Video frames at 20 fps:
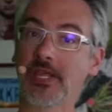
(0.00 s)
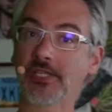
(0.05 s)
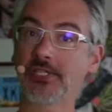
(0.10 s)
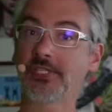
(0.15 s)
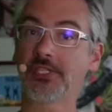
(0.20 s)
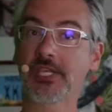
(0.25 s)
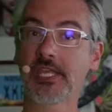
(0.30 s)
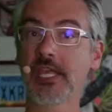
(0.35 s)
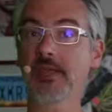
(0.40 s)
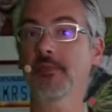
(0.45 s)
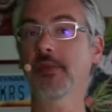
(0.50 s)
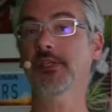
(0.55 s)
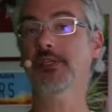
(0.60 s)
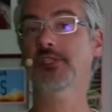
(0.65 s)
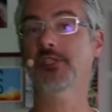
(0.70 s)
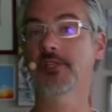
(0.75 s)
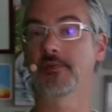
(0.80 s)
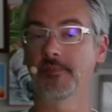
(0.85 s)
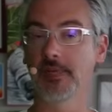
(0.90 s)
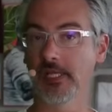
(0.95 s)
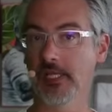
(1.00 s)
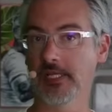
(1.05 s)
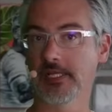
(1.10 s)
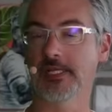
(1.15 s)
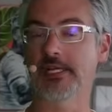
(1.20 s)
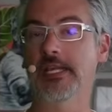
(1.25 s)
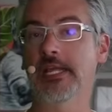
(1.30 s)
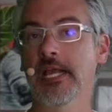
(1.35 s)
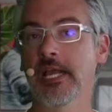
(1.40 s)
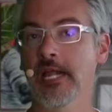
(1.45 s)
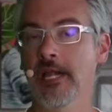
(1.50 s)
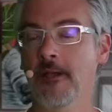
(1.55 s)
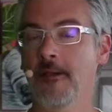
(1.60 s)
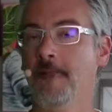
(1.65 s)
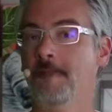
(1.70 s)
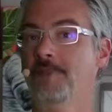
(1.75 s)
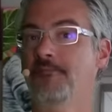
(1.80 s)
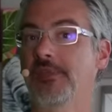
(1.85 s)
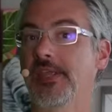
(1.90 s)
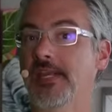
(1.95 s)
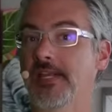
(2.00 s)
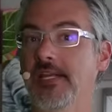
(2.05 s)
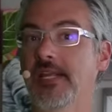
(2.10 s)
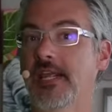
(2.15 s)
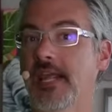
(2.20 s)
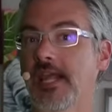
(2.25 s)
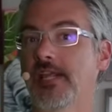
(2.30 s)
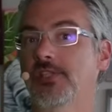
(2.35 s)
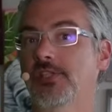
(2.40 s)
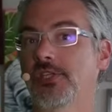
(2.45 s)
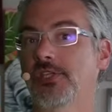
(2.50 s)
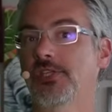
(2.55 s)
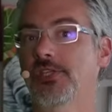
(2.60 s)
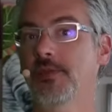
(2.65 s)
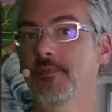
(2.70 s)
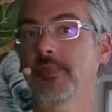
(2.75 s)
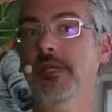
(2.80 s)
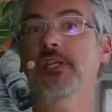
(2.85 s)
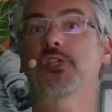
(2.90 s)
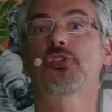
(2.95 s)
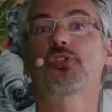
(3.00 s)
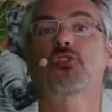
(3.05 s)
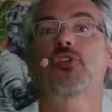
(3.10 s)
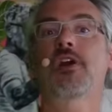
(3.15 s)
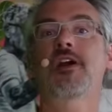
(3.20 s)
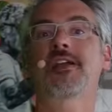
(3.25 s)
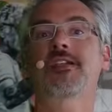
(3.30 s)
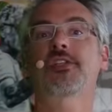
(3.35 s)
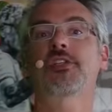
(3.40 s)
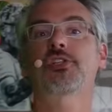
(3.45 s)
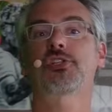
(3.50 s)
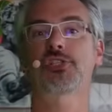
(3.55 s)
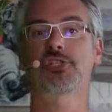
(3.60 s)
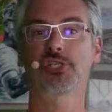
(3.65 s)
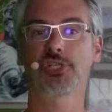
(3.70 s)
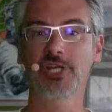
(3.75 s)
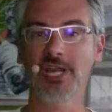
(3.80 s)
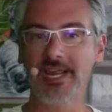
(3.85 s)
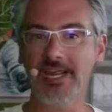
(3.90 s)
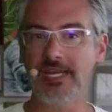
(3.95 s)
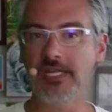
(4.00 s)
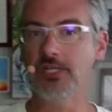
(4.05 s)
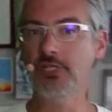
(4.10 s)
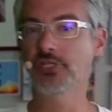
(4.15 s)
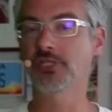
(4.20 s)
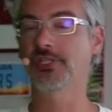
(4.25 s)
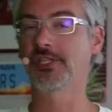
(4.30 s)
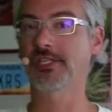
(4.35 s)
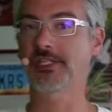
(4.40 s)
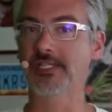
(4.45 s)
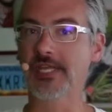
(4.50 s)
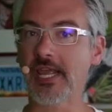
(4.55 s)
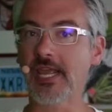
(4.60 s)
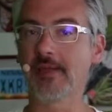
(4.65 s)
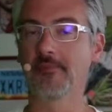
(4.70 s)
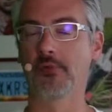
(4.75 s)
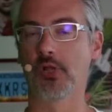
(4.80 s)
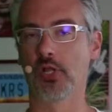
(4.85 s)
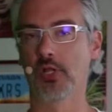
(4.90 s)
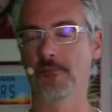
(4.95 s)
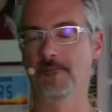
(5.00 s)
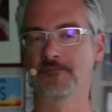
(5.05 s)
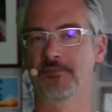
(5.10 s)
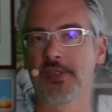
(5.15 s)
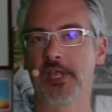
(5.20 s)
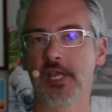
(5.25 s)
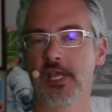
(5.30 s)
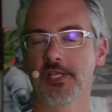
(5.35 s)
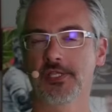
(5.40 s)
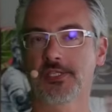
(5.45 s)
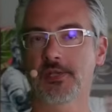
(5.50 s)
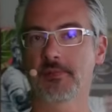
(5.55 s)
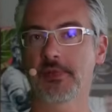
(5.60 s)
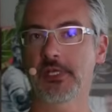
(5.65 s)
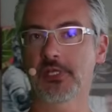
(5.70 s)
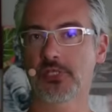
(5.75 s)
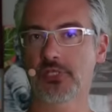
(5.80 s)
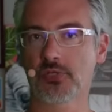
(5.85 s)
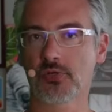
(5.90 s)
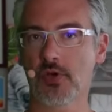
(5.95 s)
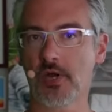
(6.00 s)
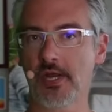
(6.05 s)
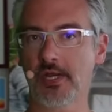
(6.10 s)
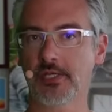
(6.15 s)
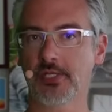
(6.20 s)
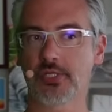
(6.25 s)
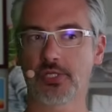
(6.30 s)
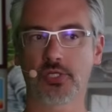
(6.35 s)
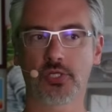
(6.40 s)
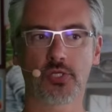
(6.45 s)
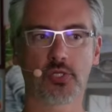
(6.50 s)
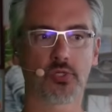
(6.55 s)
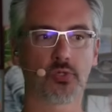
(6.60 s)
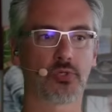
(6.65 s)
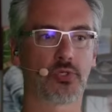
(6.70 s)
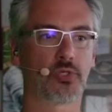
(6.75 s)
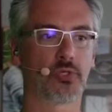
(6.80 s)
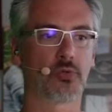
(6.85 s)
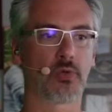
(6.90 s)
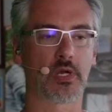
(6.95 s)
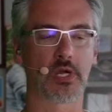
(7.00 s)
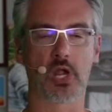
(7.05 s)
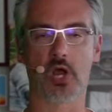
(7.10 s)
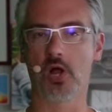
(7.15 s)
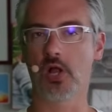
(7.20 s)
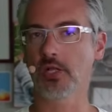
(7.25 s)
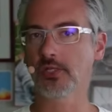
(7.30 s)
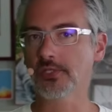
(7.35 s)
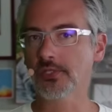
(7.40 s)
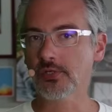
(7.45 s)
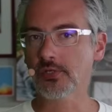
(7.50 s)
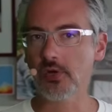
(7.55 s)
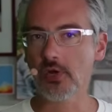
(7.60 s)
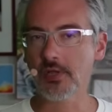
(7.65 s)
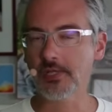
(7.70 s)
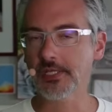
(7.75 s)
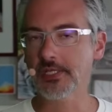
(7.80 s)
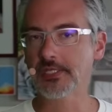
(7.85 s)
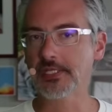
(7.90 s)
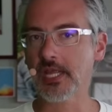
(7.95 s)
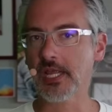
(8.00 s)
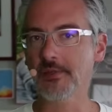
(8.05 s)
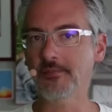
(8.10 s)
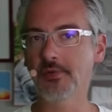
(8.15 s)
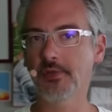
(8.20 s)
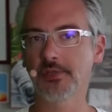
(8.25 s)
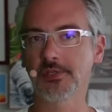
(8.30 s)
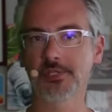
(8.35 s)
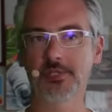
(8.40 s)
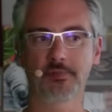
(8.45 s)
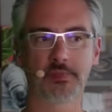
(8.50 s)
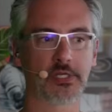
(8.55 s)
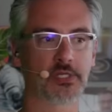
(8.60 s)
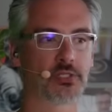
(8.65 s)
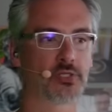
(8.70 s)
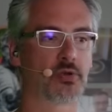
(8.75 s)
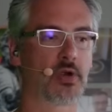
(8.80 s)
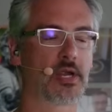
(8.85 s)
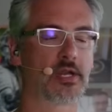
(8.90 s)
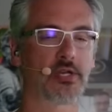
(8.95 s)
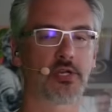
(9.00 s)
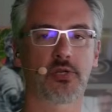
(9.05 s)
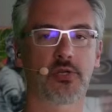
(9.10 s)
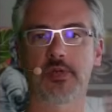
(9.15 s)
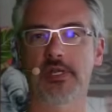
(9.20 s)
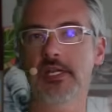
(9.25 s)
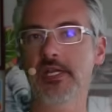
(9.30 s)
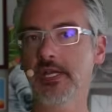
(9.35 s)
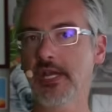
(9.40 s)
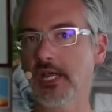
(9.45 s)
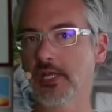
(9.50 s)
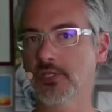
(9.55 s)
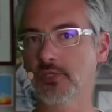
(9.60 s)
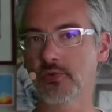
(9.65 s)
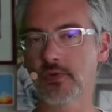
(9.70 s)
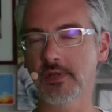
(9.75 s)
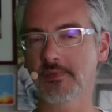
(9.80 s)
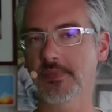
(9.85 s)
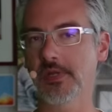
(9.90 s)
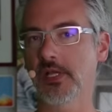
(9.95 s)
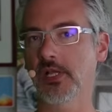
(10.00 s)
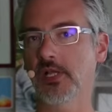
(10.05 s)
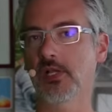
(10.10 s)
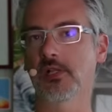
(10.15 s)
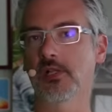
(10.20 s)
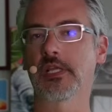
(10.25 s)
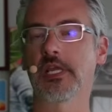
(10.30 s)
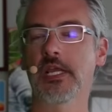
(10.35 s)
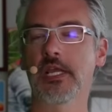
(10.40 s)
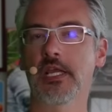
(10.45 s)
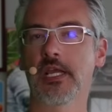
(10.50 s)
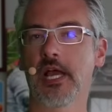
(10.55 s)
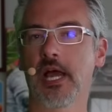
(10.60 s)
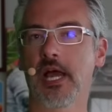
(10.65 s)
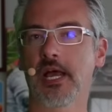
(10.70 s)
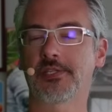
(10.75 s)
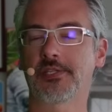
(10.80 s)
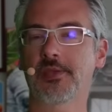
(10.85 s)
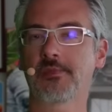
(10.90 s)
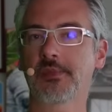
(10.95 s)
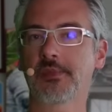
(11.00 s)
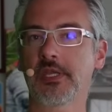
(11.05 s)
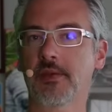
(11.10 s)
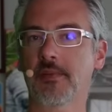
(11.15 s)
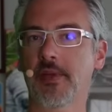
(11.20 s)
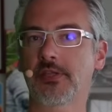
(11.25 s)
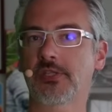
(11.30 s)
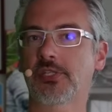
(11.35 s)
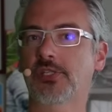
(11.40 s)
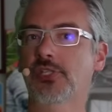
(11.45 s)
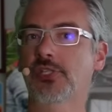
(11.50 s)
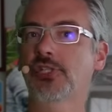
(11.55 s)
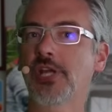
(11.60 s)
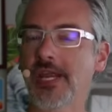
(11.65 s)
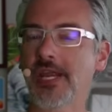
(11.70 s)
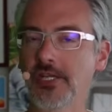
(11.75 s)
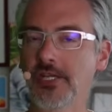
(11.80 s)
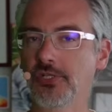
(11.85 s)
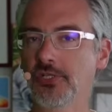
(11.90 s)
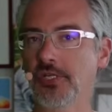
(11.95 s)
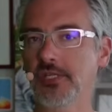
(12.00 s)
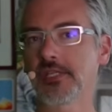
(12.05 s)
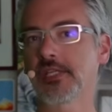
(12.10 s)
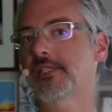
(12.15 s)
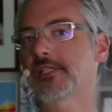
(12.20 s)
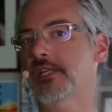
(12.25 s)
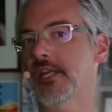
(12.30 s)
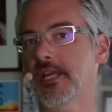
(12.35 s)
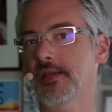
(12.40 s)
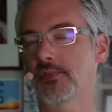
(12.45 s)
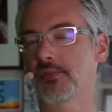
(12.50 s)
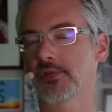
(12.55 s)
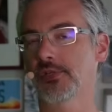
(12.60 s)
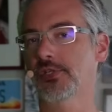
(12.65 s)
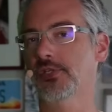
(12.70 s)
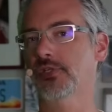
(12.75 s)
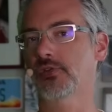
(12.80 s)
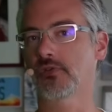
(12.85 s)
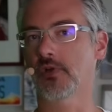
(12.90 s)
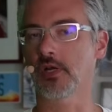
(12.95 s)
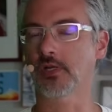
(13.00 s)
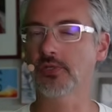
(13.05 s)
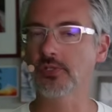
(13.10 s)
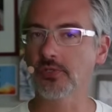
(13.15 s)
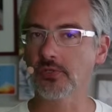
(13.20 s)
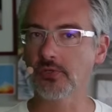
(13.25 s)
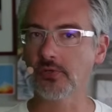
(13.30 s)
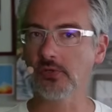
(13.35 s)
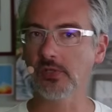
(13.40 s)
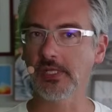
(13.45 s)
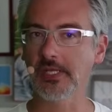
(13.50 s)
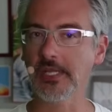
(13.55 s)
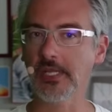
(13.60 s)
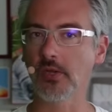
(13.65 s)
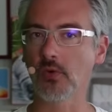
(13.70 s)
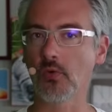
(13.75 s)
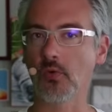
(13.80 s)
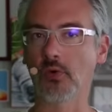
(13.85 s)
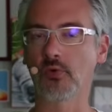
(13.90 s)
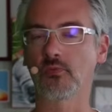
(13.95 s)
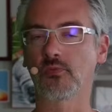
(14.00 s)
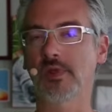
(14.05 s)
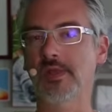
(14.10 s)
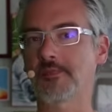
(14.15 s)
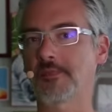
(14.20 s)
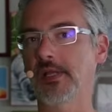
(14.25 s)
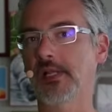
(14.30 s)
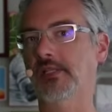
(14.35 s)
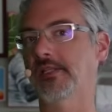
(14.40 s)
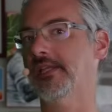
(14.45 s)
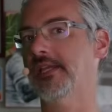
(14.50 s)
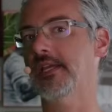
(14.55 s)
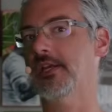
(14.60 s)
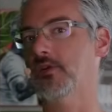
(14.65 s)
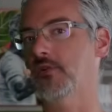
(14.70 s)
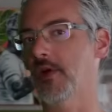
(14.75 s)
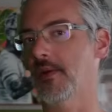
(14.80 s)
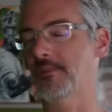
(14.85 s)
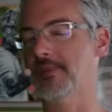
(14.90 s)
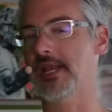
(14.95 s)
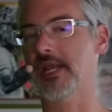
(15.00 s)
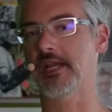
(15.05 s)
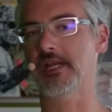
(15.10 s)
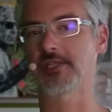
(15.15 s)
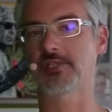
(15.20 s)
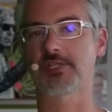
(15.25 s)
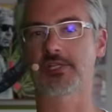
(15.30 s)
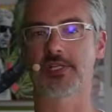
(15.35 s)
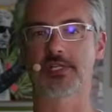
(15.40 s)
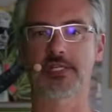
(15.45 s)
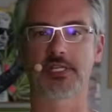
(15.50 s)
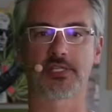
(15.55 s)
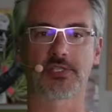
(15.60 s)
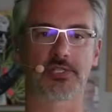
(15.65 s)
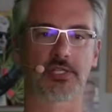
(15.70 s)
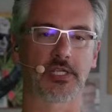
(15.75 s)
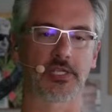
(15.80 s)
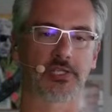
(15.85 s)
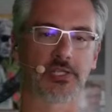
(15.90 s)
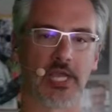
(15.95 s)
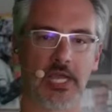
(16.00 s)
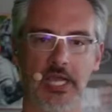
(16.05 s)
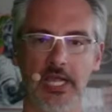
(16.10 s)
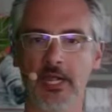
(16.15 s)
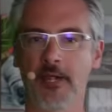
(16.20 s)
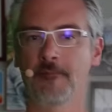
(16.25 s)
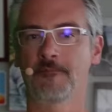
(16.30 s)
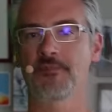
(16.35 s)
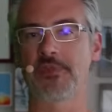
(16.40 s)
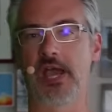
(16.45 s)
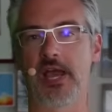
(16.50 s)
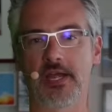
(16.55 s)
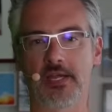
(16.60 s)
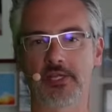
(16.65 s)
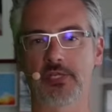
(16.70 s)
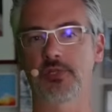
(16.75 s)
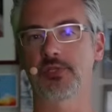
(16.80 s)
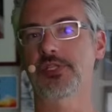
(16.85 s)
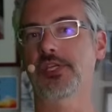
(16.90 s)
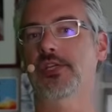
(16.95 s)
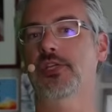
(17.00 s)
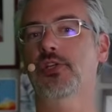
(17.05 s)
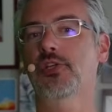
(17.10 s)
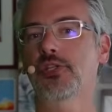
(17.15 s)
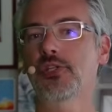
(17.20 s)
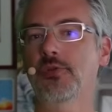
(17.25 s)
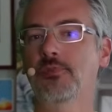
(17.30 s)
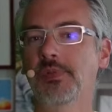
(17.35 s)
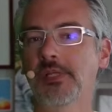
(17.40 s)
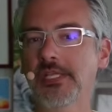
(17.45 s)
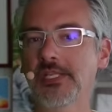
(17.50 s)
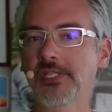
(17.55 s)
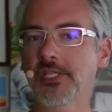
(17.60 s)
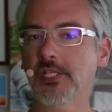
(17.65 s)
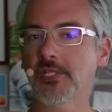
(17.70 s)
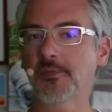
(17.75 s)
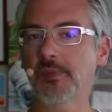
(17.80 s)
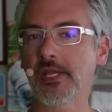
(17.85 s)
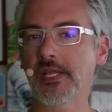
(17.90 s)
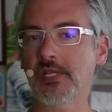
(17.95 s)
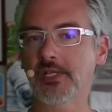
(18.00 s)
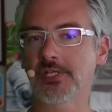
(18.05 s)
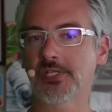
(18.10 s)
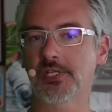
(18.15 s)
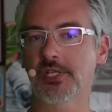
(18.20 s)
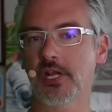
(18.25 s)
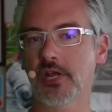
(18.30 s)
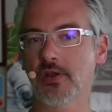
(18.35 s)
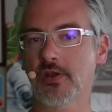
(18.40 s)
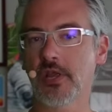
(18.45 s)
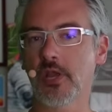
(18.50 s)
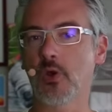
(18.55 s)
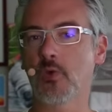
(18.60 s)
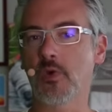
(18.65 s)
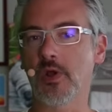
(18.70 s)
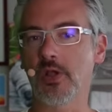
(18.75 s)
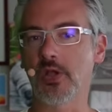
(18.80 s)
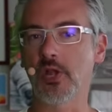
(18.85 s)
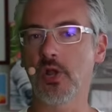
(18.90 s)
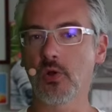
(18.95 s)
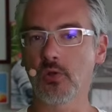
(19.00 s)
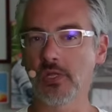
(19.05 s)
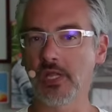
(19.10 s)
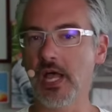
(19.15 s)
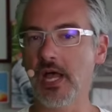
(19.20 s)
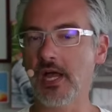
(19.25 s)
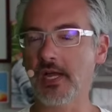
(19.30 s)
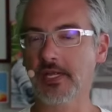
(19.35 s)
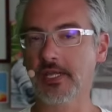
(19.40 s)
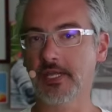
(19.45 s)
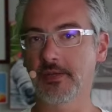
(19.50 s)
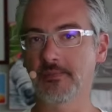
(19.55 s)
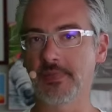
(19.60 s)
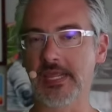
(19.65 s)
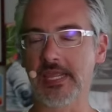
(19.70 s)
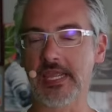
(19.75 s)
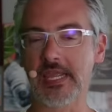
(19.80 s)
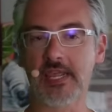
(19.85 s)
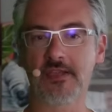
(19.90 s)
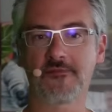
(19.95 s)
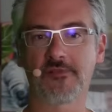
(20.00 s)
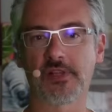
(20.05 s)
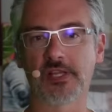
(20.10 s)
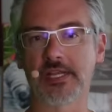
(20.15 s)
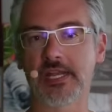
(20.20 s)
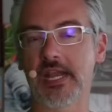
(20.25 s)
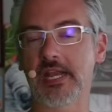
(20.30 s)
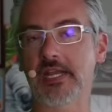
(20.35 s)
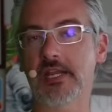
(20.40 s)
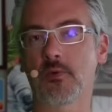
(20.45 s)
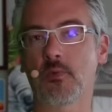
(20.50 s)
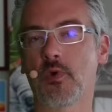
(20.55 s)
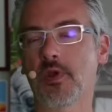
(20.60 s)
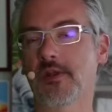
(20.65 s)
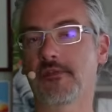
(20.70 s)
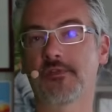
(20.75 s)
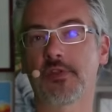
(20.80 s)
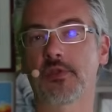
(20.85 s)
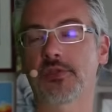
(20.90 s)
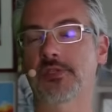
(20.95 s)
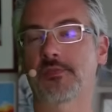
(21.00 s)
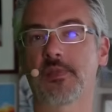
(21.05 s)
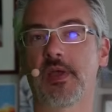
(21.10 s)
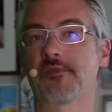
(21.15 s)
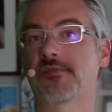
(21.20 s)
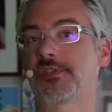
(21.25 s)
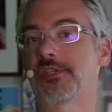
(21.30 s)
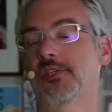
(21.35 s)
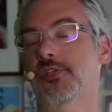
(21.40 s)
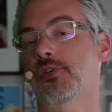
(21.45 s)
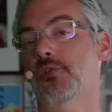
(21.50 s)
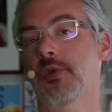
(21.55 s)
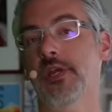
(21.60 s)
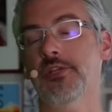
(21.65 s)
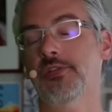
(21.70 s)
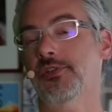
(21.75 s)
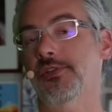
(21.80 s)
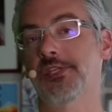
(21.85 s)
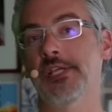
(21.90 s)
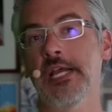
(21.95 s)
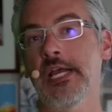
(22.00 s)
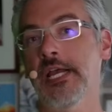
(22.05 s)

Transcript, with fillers: schema stability indicates that somebody's trying to change the table. Somebody's trying to do an alter on the table. Somebody's trying to do an index rebuild. Uh, something about changing the table structurally or rebuilding it or updating statistics. Uh, you said, could you please explain a scenario where no lock can be evil in any one of those above situations?